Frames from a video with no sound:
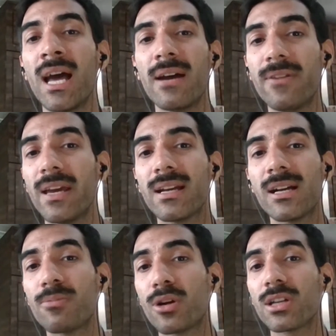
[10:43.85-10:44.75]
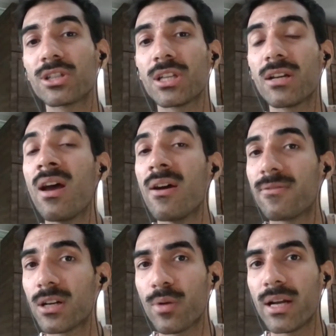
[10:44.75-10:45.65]
vehicle production
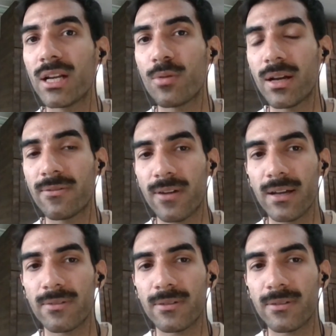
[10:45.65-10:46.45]
for 2025.